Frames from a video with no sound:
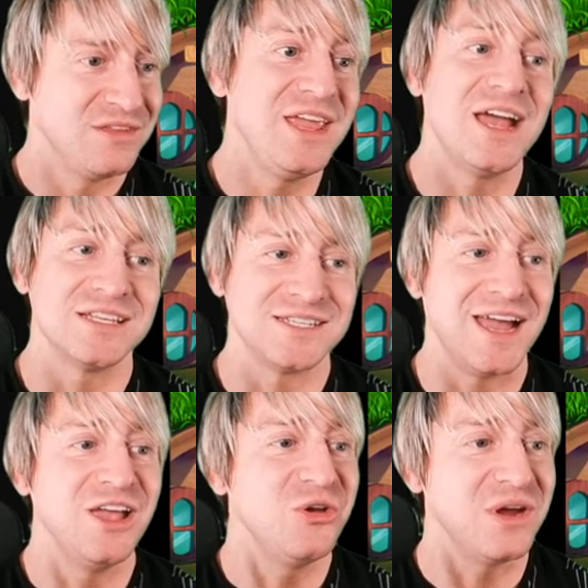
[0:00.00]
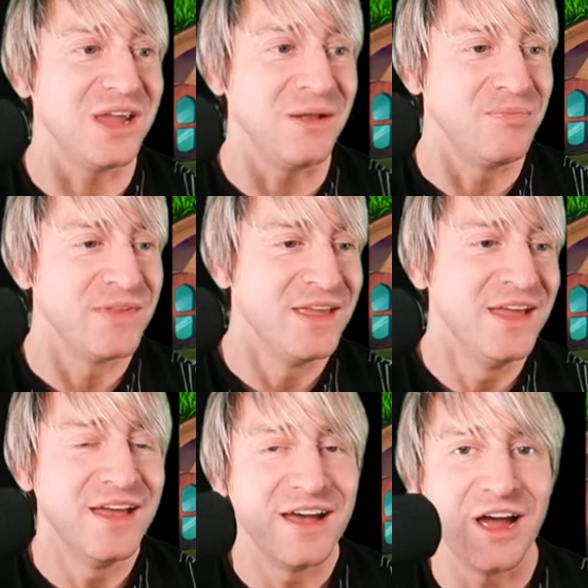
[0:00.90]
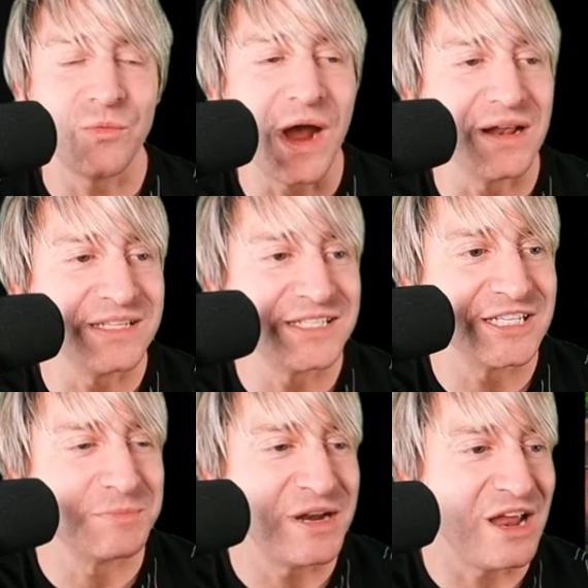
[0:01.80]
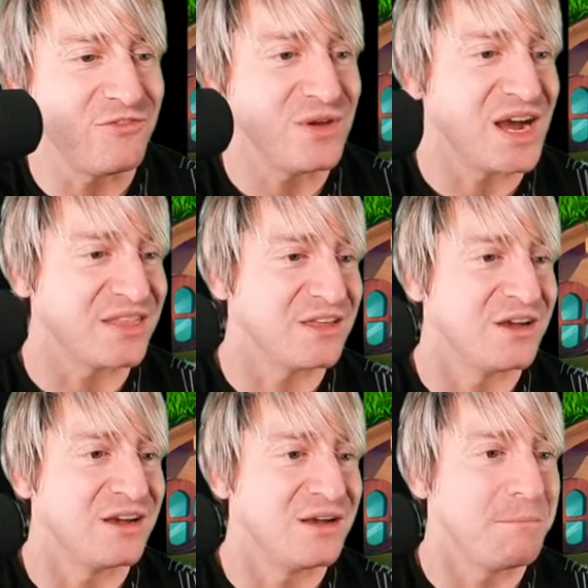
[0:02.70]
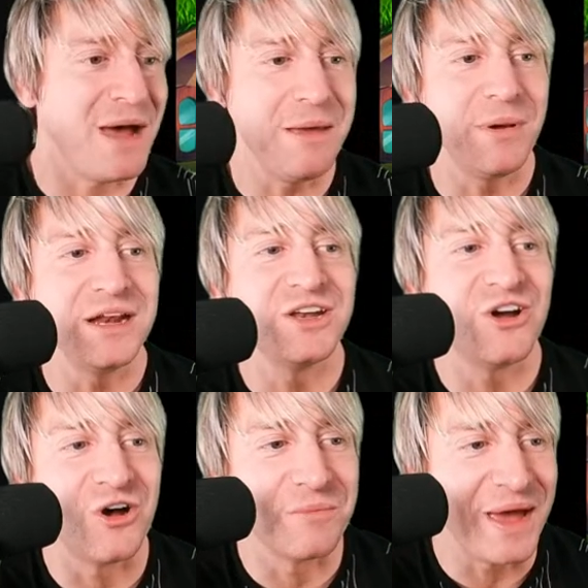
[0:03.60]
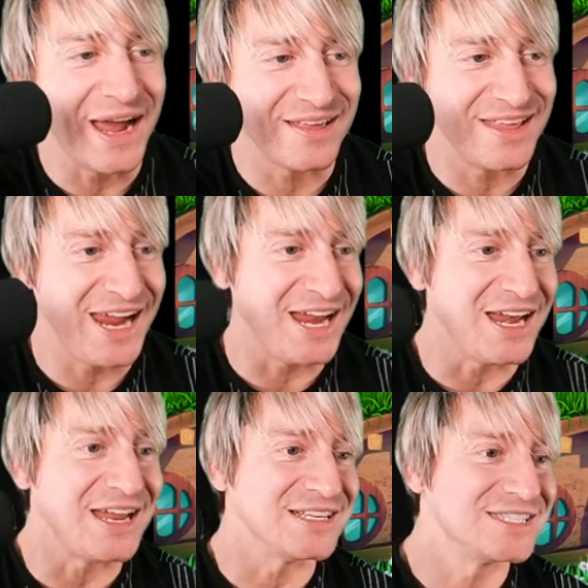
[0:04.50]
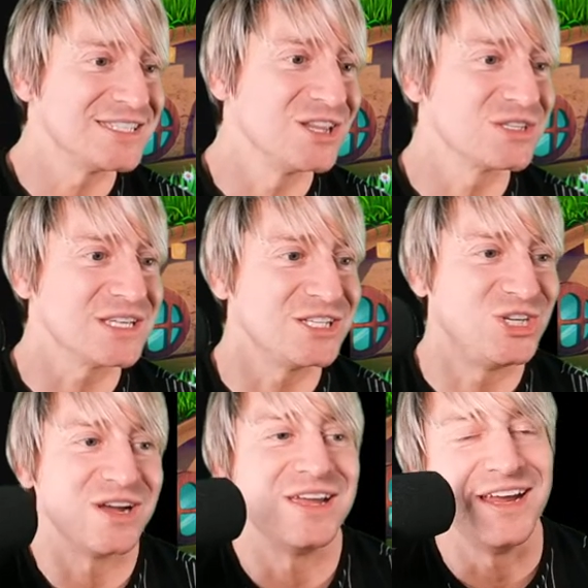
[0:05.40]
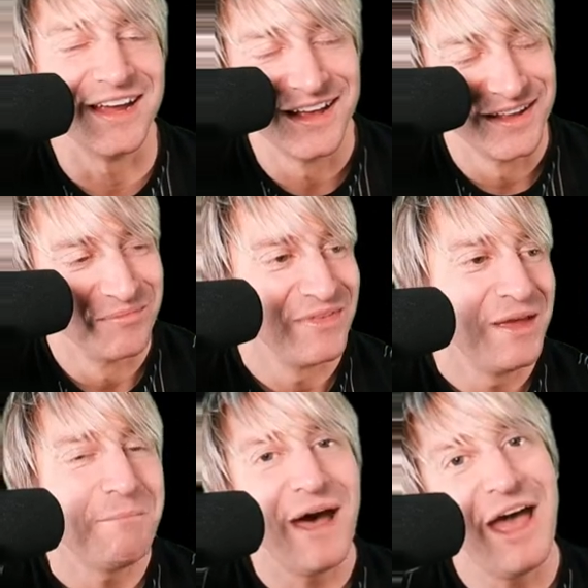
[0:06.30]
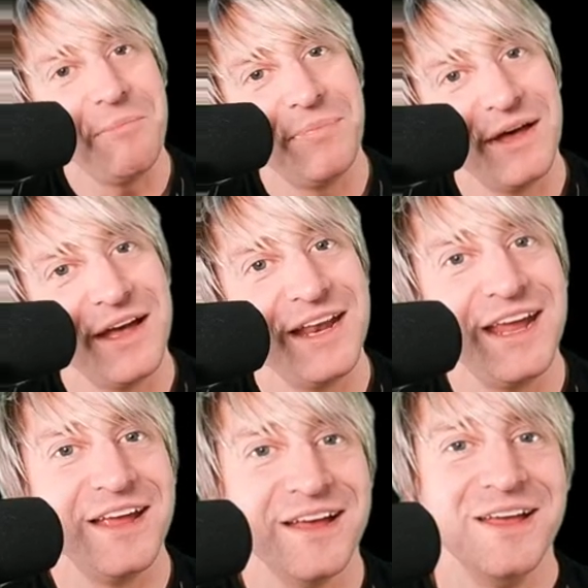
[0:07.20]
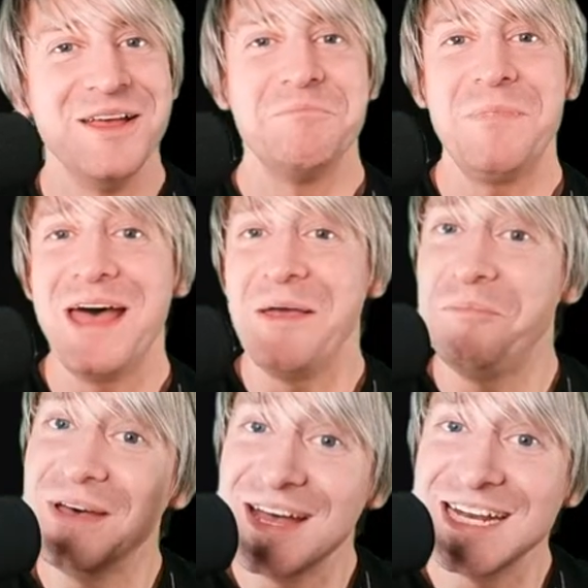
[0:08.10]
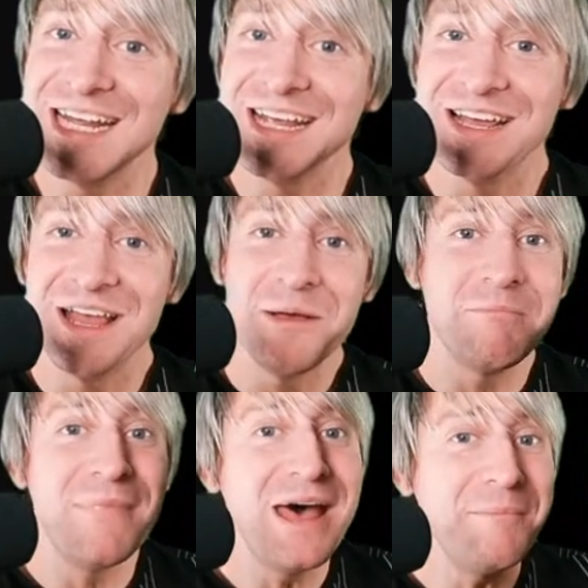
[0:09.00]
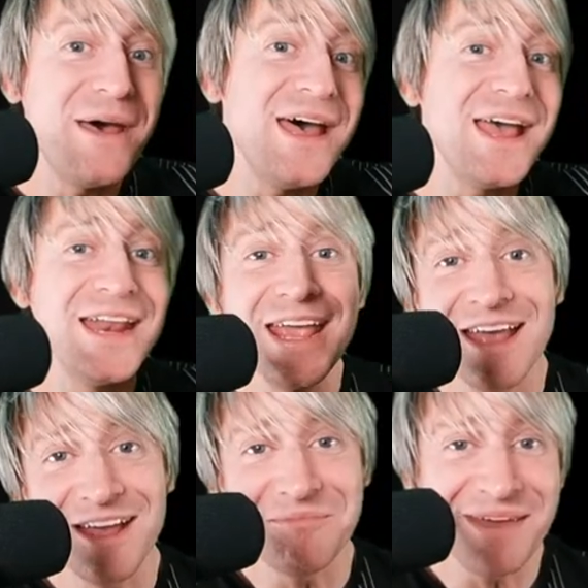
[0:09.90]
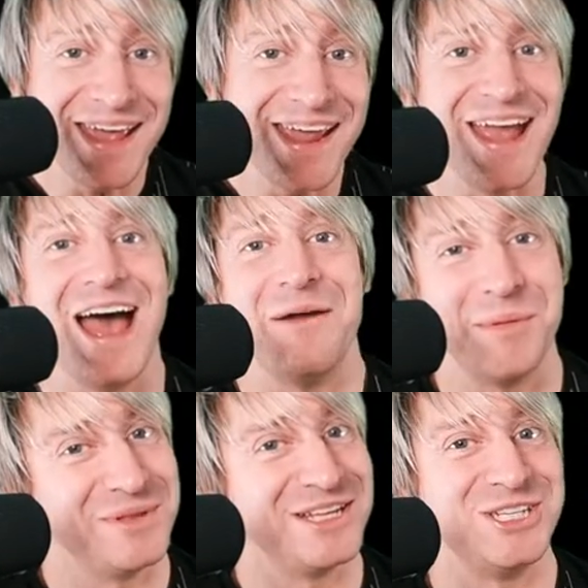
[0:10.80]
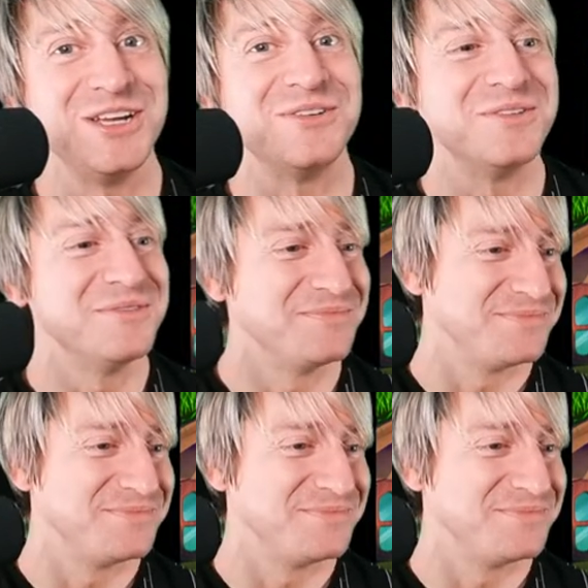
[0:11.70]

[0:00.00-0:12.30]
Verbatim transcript: Yes, I agree. Uh, Riley says, My nephew got the My Buddy doll back in the 80s. It looks like Chucky. My buddy, my buddy, my buddy and me. I remember the jingle.